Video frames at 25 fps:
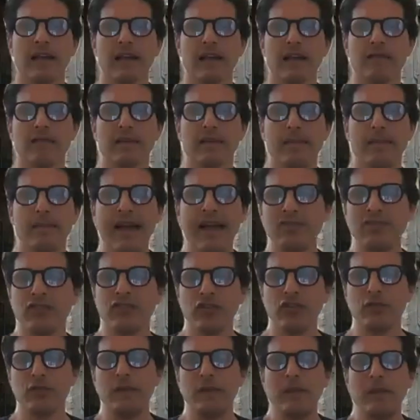imagine
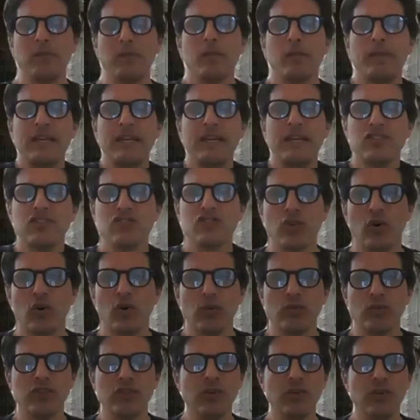those people being
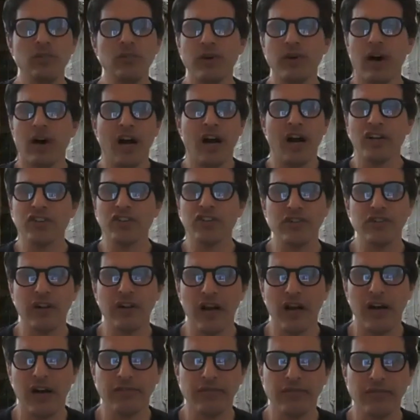sold, you don't auction
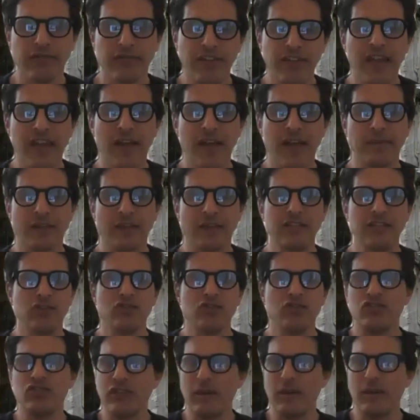off a family. You
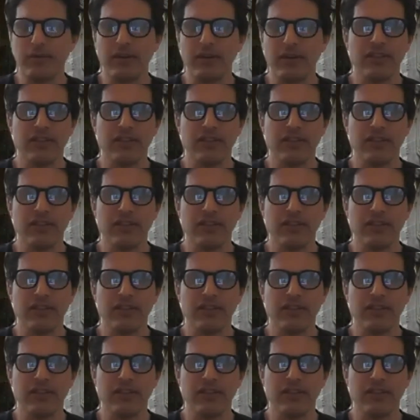separate the